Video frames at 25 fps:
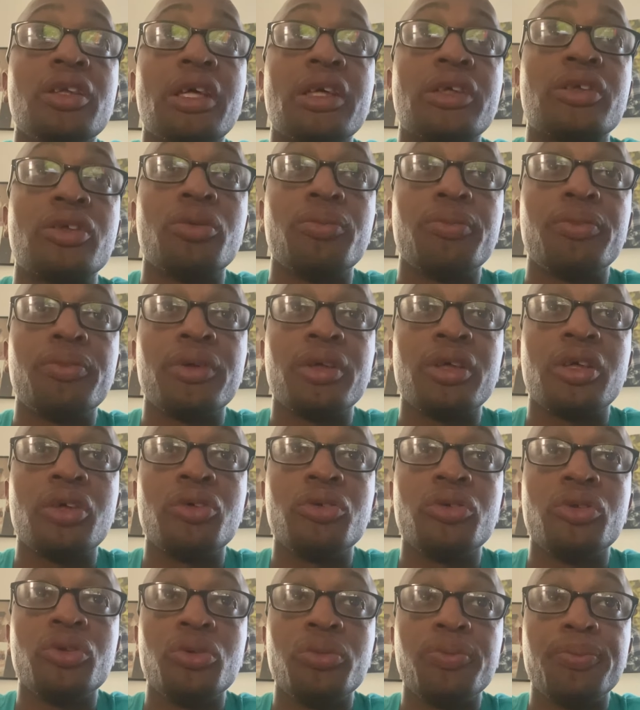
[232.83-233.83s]
that's going to be, go
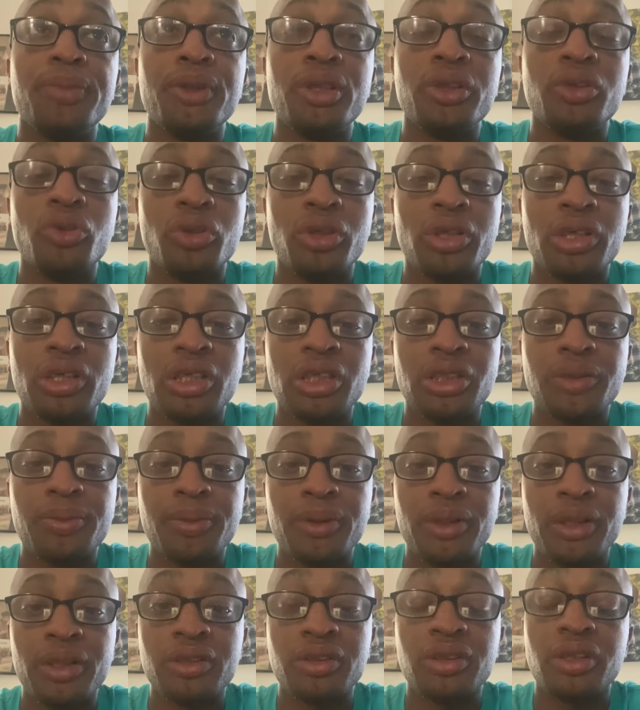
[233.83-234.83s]
do, be due to
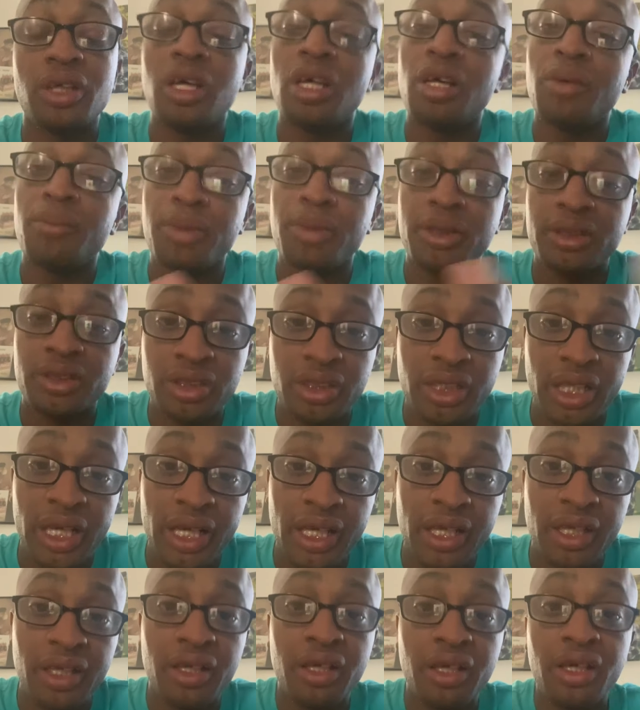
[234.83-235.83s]
inexperience. But
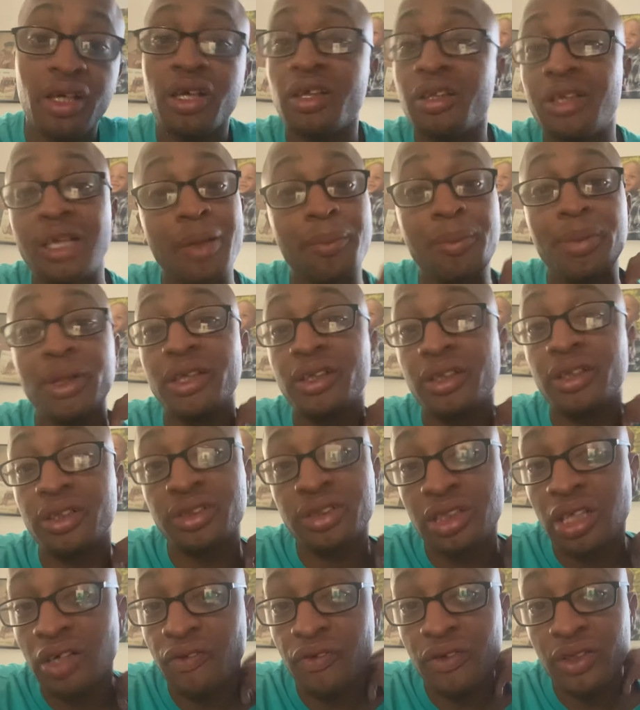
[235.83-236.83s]
today, they beat the
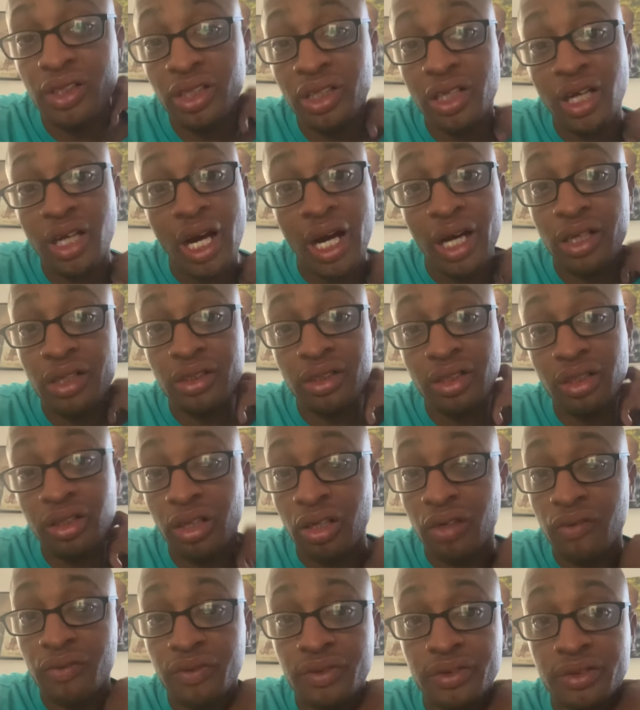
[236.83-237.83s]
stuffing out of the
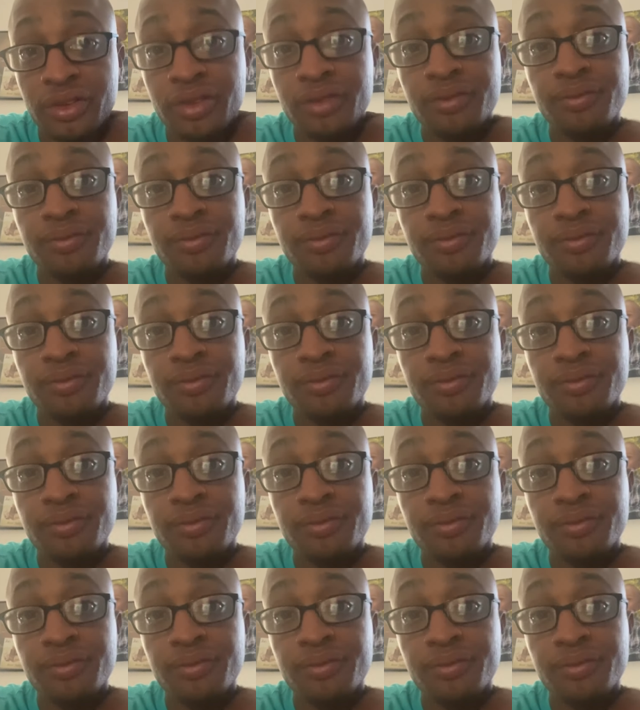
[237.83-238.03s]
Dolphins.